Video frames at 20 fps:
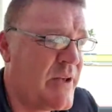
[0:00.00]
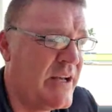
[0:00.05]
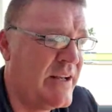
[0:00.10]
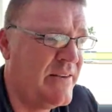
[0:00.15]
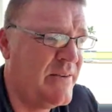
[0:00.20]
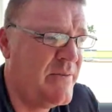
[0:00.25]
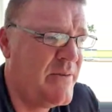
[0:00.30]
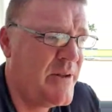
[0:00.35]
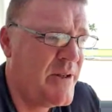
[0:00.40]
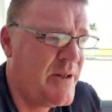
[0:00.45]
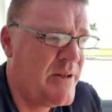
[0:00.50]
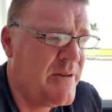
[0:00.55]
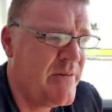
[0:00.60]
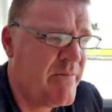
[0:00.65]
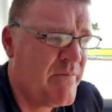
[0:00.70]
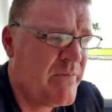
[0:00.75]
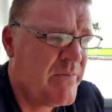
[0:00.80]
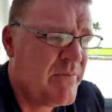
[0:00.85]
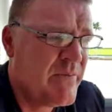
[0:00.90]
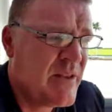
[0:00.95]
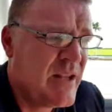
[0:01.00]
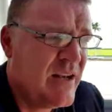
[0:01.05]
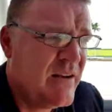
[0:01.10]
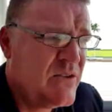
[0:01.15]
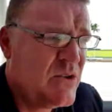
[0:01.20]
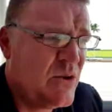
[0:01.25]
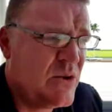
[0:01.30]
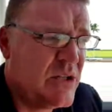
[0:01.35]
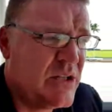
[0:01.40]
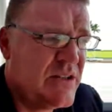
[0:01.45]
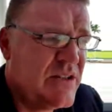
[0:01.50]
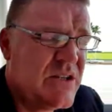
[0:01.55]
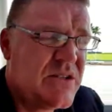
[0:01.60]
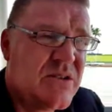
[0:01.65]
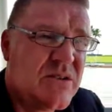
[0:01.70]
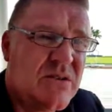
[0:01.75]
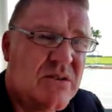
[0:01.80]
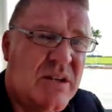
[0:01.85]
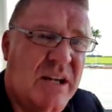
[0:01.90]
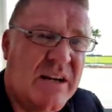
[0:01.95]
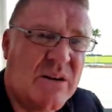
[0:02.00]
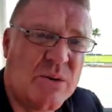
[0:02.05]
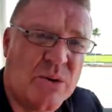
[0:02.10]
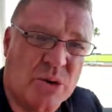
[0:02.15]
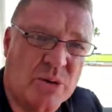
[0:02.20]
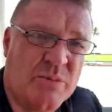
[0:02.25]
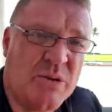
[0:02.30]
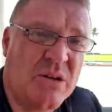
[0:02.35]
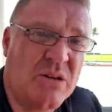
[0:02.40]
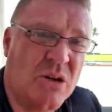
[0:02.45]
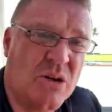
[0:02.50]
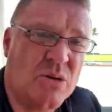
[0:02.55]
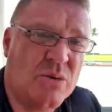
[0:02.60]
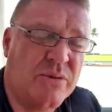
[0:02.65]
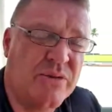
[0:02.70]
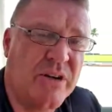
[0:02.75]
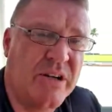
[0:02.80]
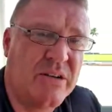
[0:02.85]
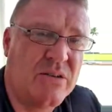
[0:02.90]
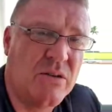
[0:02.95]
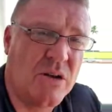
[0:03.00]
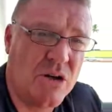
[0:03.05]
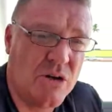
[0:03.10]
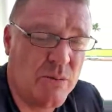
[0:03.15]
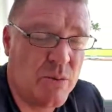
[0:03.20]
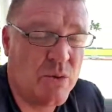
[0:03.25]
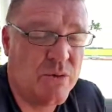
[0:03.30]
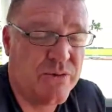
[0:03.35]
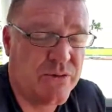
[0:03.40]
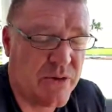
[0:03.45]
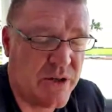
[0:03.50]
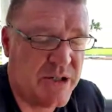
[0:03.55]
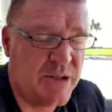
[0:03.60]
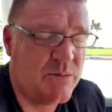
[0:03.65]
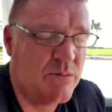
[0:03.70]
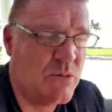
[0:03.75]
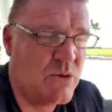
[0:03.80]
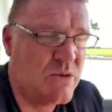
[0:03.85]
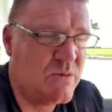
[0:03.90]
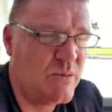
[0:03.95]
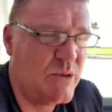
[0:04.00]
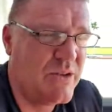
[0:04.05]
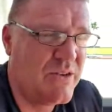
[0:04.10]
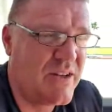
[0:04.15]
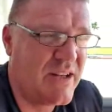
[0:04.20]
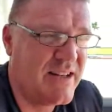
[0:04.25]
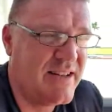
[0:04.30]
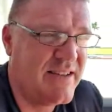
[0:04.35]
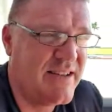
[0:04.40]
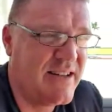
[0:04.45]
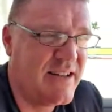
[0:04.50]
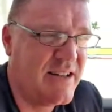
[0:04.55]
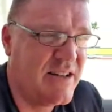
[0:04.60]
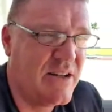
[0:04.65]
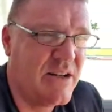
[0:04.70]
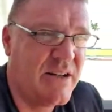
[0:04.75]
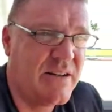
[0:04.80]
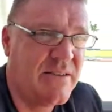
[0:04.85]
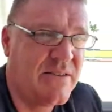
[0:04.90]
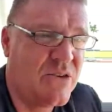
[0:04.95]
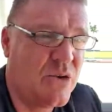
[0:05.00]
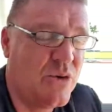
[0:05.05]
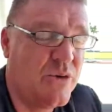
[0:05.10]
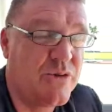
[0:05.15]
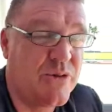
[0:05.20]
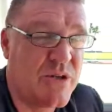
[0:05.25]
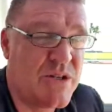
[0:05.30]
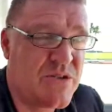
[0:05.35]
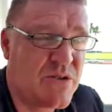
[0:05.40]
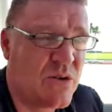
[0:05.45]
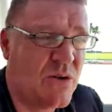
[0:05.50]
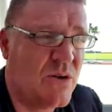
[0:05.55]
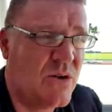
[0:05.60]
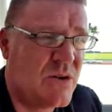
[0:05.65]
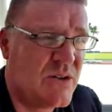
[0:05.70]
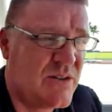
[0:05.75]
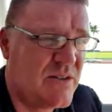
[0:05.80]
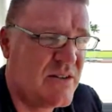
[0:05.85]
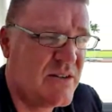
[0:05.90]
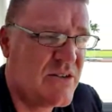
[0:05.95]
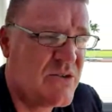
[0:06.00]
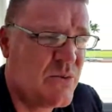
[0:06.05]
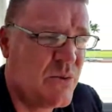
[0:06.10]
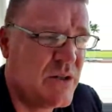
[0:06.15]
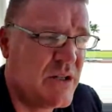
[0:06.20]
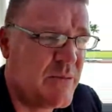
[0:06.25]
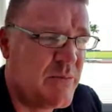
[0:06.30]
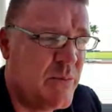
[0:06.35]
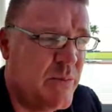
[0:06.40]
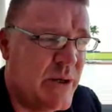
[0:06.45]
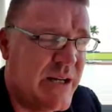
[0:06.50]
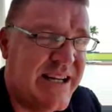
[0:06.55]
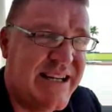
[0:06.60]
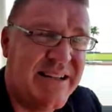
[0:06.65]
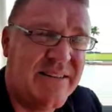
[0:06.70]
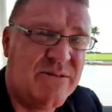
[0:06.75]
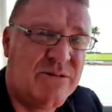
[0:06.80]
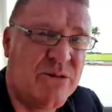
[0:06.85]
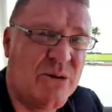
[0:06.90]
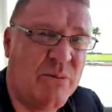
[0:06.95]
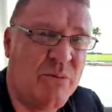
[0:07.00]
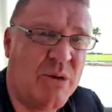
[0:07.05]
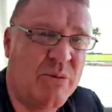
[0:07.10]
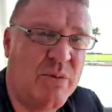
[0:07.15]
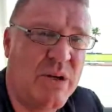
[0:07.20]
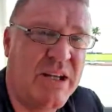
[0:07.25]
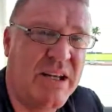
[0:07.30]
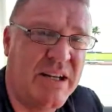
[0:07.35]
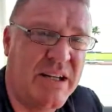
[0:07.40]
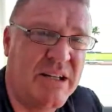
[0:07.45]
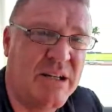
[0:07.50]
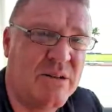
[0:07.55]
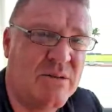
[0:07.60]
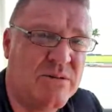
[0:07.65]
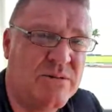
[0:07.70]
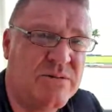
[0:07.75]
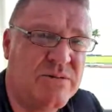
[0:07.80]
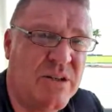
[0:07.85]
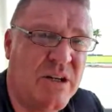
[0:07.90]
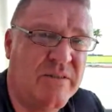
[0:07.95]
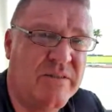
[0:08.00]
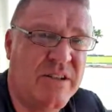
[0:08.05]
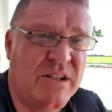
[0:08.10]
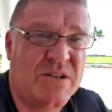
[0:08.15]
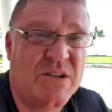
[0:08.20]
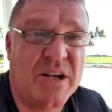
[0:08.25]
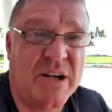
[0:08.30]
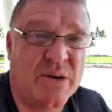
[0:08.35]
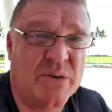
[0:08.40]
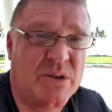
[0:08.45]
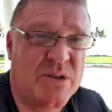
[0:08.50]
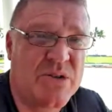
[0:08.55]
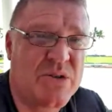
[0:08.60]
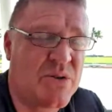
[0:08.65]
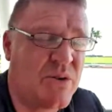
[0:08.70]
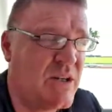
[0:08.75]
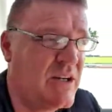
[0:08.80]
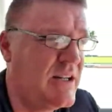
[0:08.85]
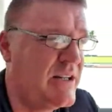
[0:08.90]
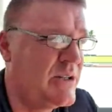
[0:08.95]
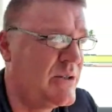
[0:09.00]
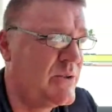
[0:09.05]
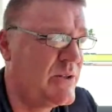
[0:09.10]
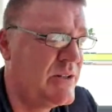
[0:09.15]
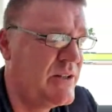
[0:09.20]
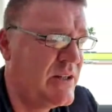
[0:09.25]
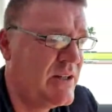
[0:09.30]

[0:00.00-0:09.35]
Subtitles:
And sort of our group, the Global Freedom Movement, and 2 Free Scott, it's really been from the beginning of this here in Australia.